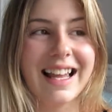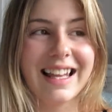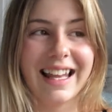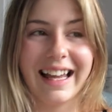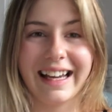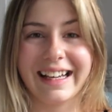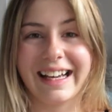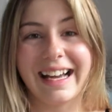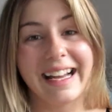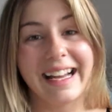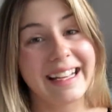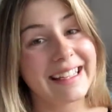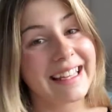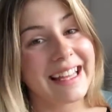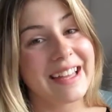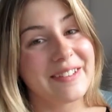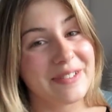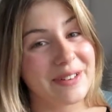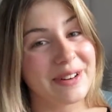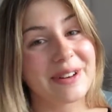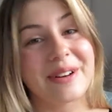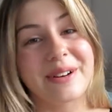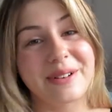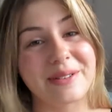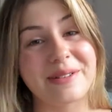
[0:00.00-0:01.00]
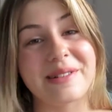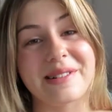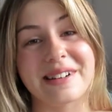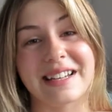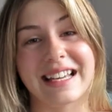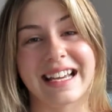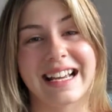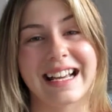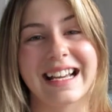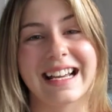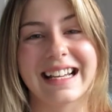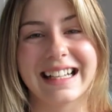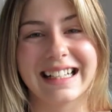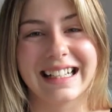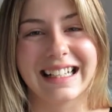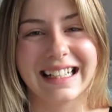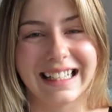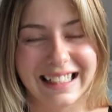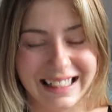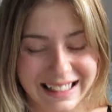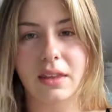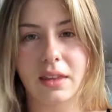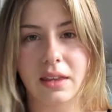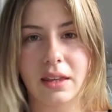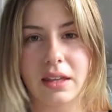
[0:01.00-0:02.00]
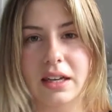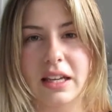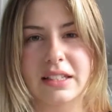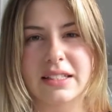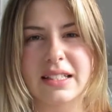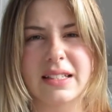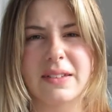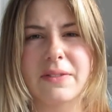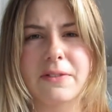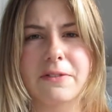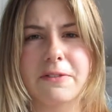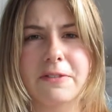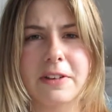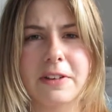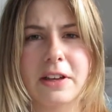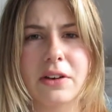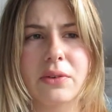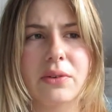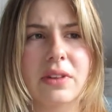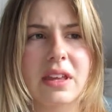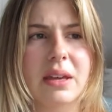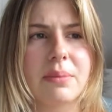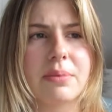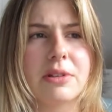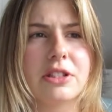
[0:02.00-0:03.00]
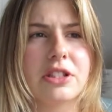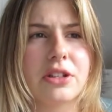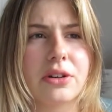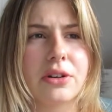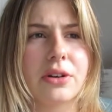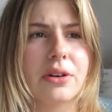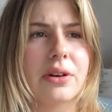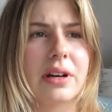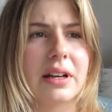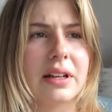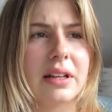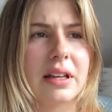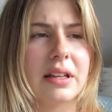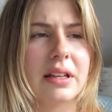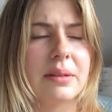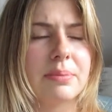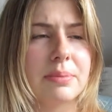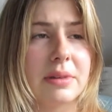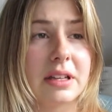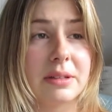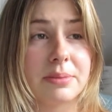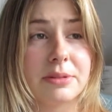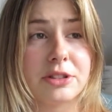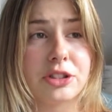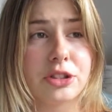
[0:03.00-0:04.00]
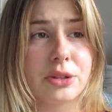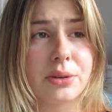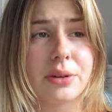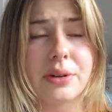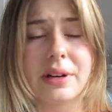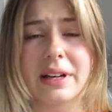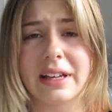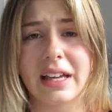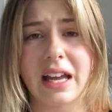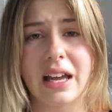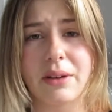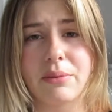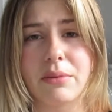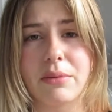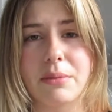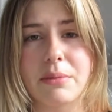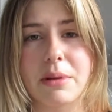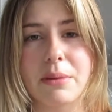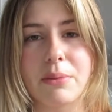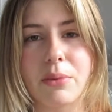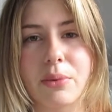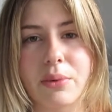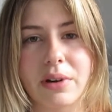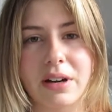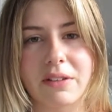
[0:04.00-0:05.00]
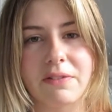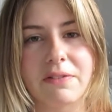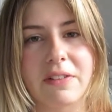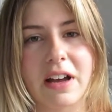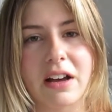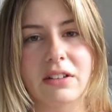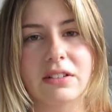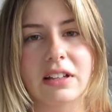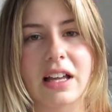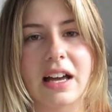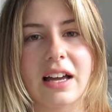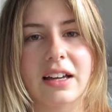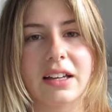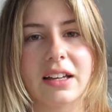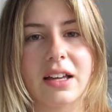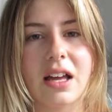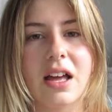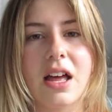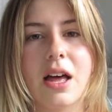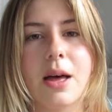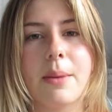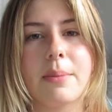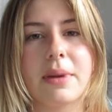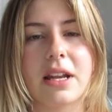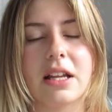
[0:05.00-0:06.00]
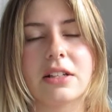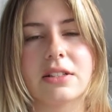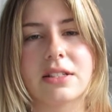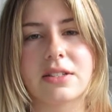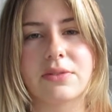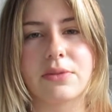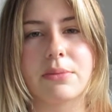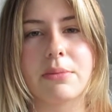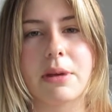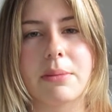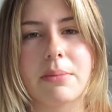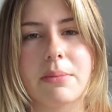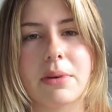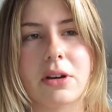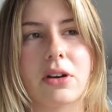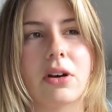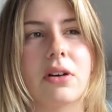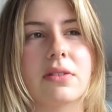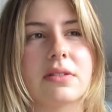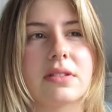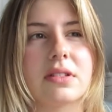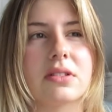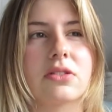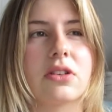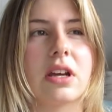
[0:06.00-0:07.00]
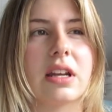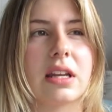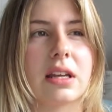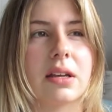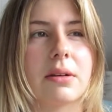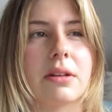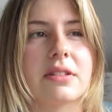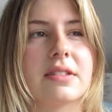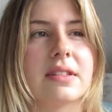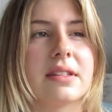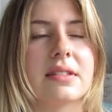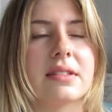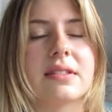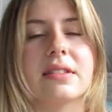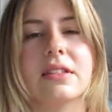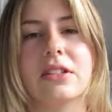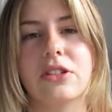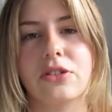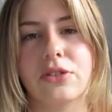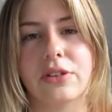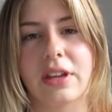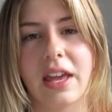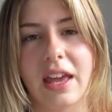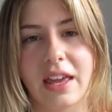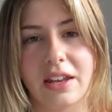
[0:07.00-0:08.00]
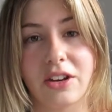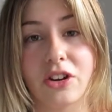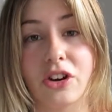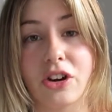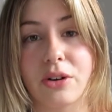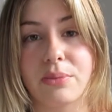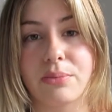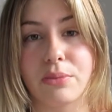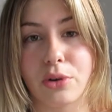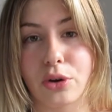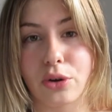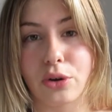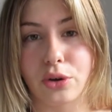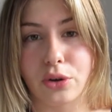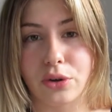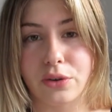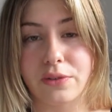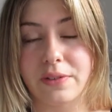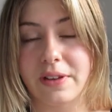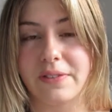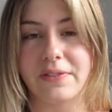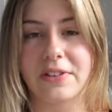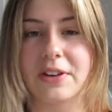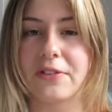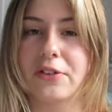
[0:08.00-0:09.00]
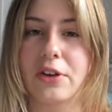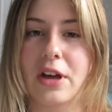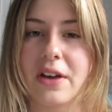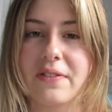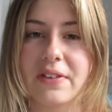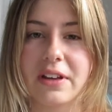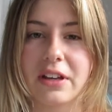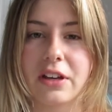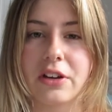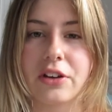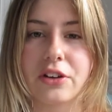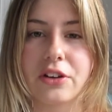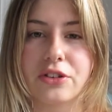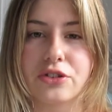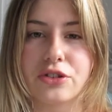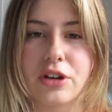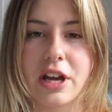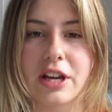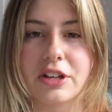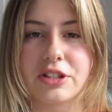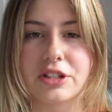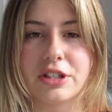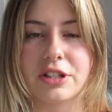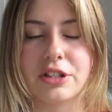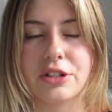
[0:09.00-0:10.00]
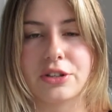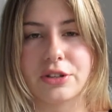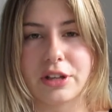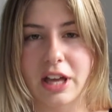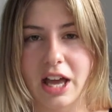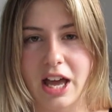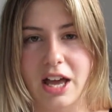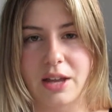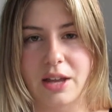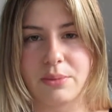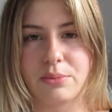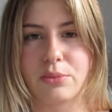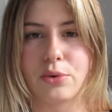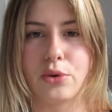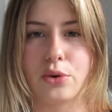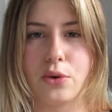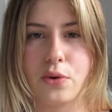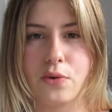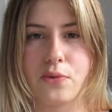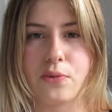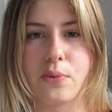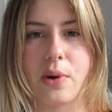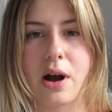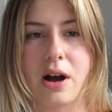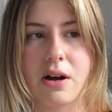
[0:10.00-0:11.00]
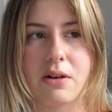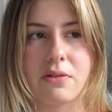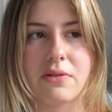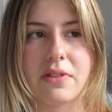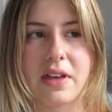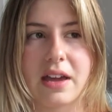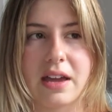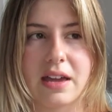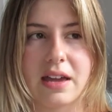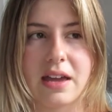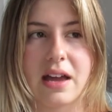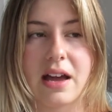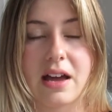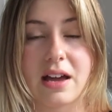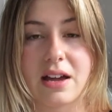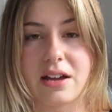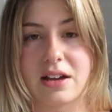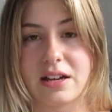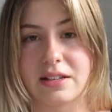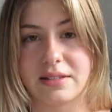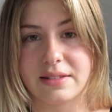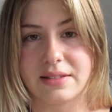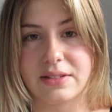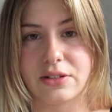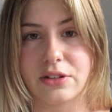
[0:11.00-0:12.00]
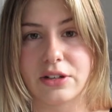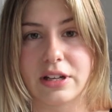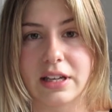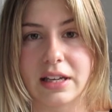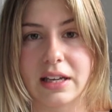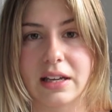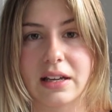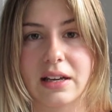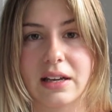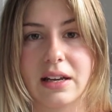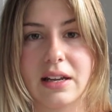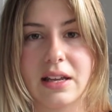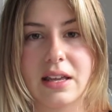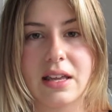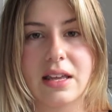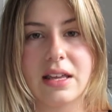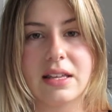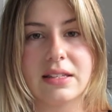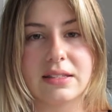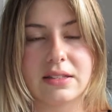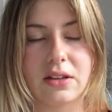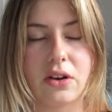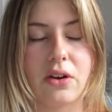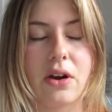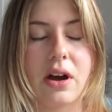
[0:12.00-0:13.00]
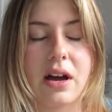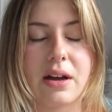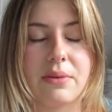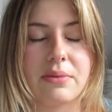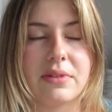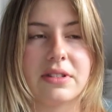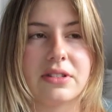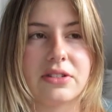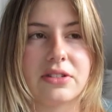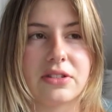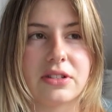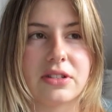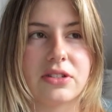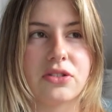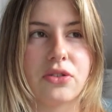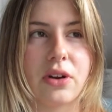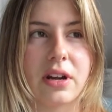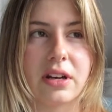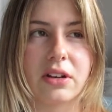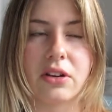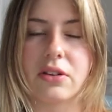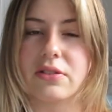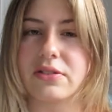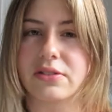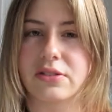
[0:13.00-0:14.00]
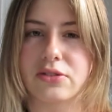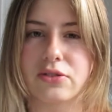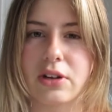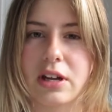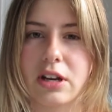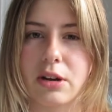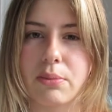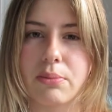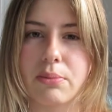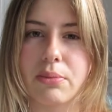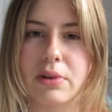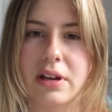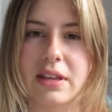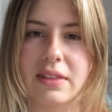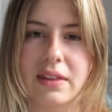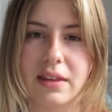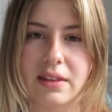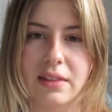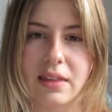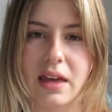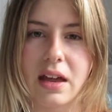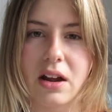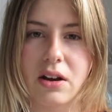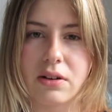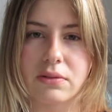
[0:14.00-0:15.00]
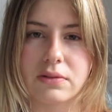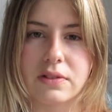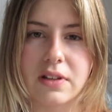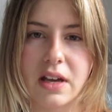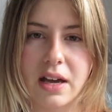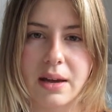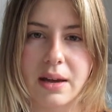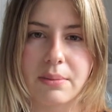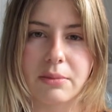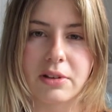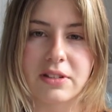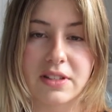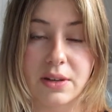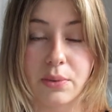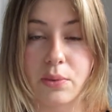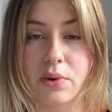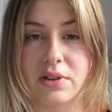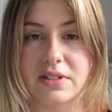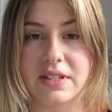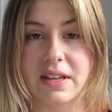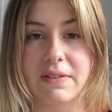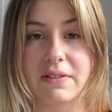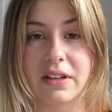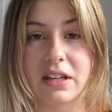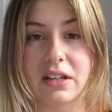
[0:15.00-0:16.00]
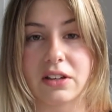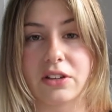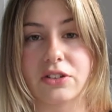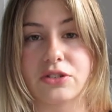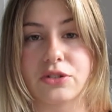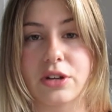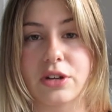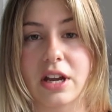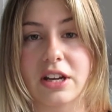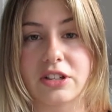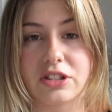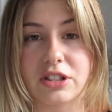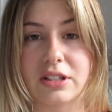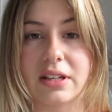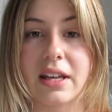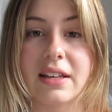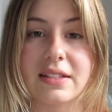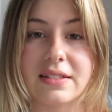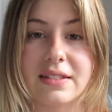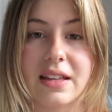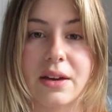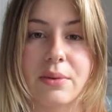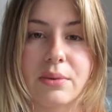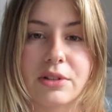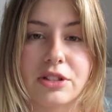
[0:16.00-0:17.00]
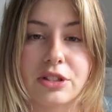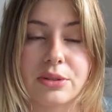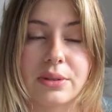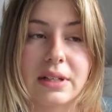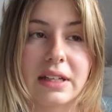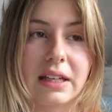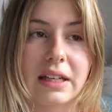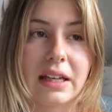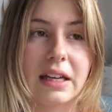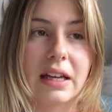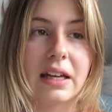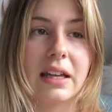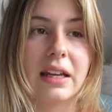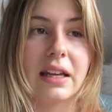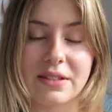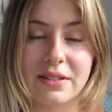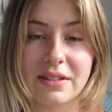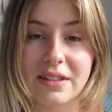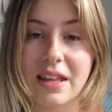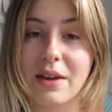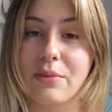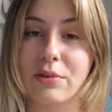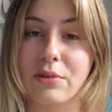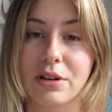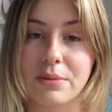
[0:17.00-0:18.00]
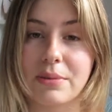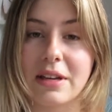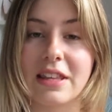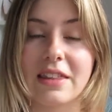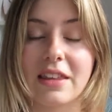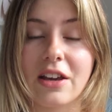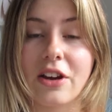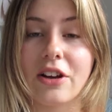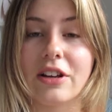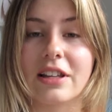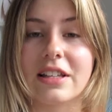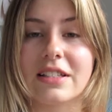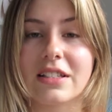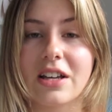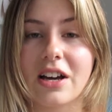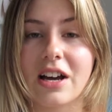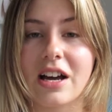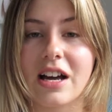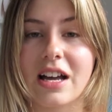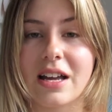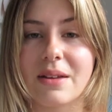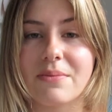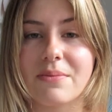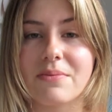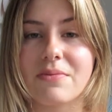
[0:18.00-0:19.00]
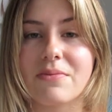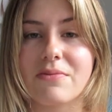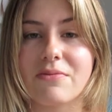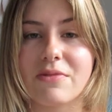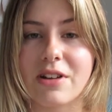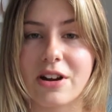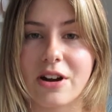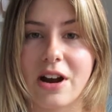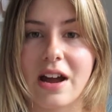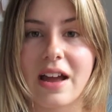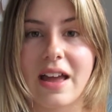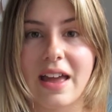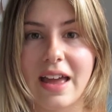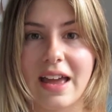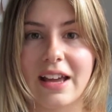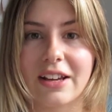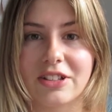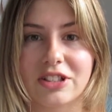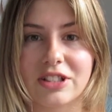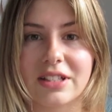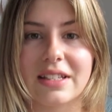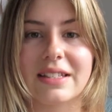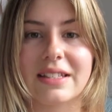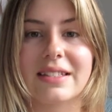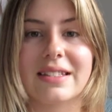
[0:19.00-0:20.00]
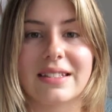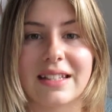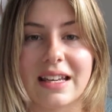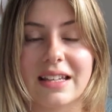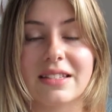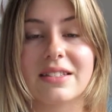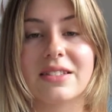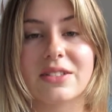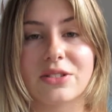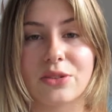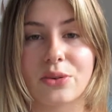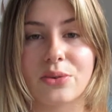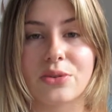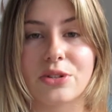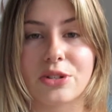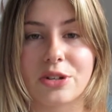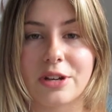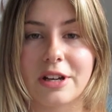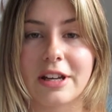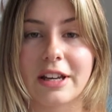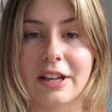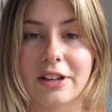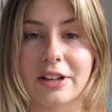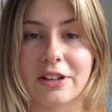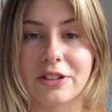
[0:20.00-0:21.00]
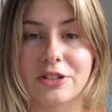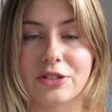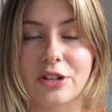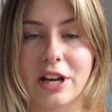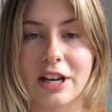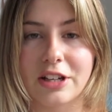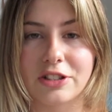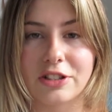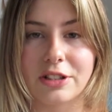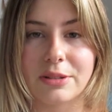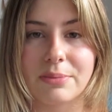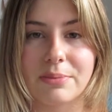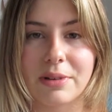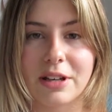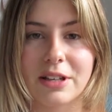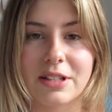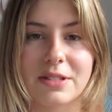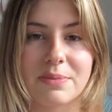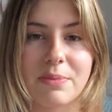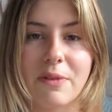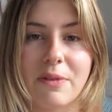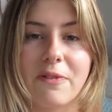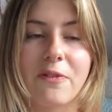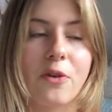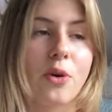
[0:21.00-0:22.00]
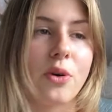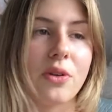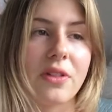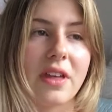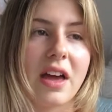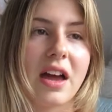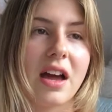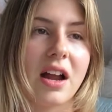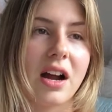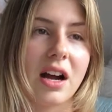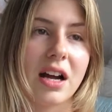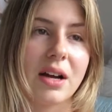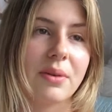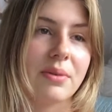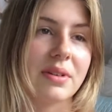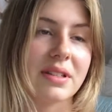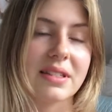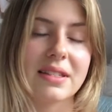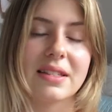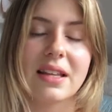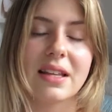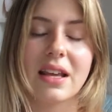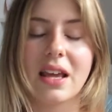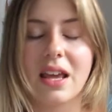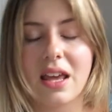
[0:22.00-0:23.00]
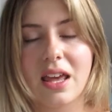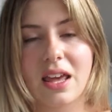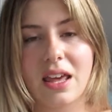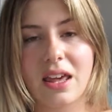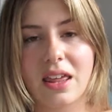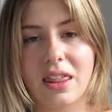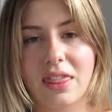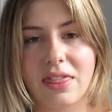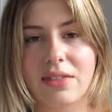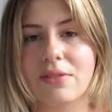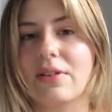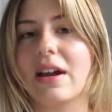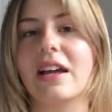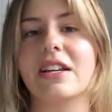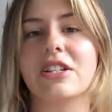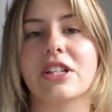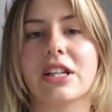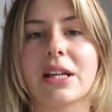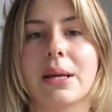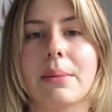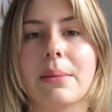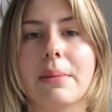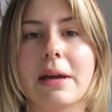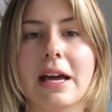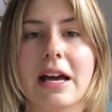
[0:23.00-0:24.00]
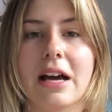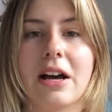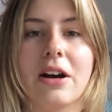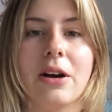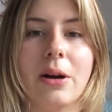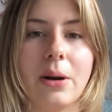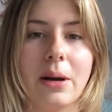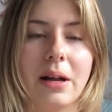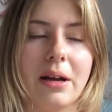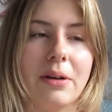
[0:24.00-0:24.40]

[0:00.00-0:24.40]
Like, I gave her a warning. And I didn't feel the epidural. I can't remember what it felt like, but I just remember concentrating because they said you cannot move. Even if you're having a contraction, you can't move while they are inserting it. So I was just trying to concentrate on breathing that whole time because I was having a contraction as they were doing it. That would have been the only time where I actually stayed still during a contraction, because before that I was thrashing about.